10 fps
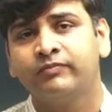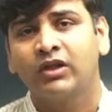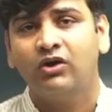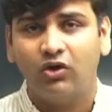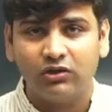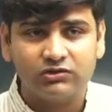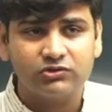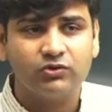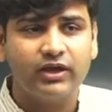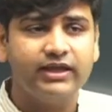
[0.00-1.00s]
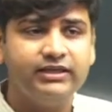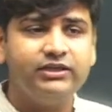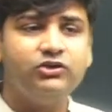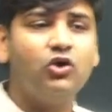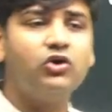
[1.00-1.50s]
Also, any
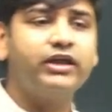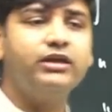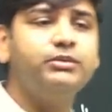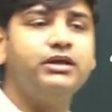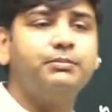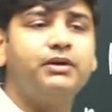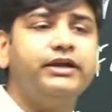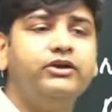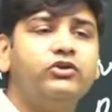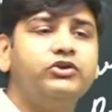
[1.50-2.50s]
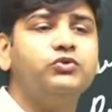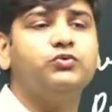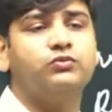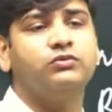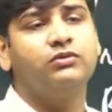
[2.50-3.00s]
law can be applied on you
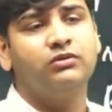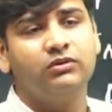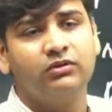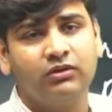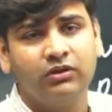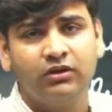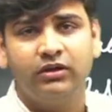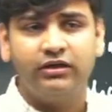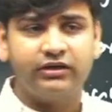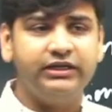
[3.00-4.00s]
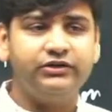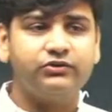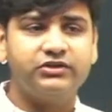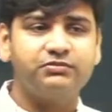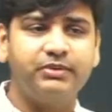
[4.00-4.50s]

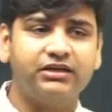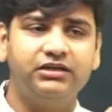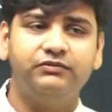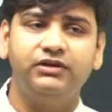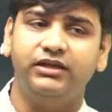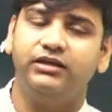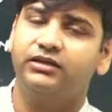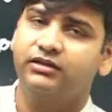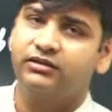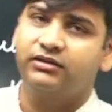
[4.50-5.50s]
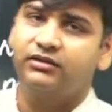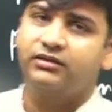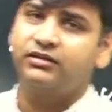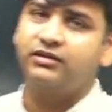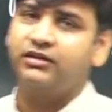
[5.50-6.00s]
retrospectively
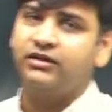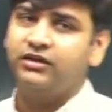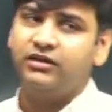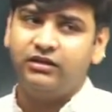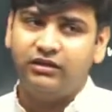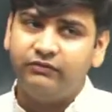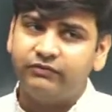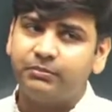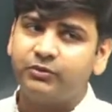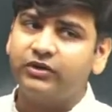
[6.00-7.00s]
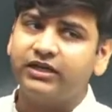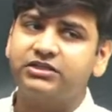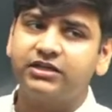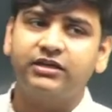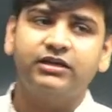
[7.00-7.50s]
if the
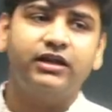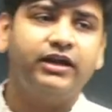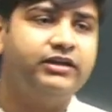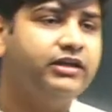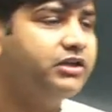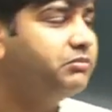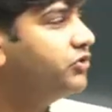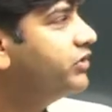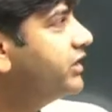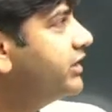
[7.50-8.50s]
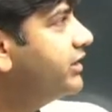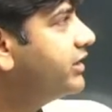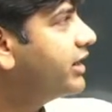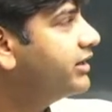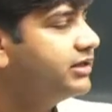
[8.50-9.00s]
protection and the immunity under
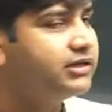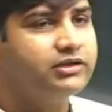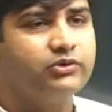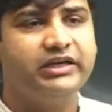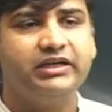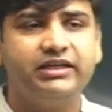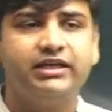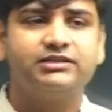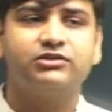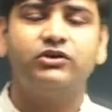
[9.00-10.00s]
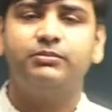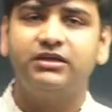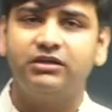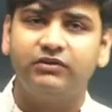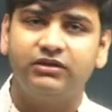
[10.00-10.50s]
Article 20 has not been
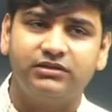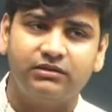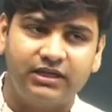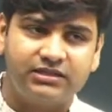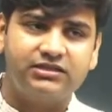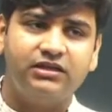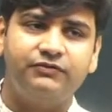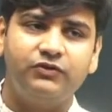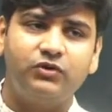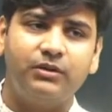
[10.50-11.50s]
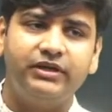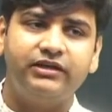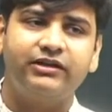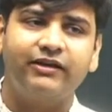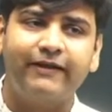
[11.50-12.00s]
given. Let's say if you commit a
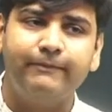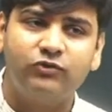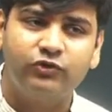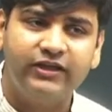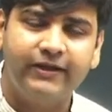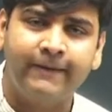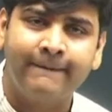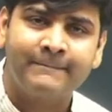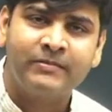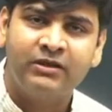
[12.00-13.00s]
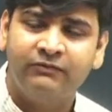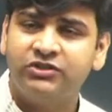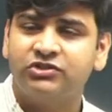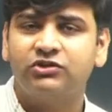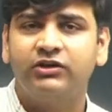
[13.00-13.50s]
crime today, which is
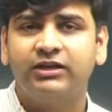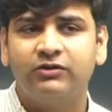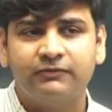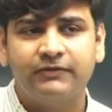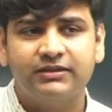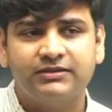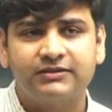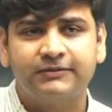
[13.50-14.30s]
not an offense,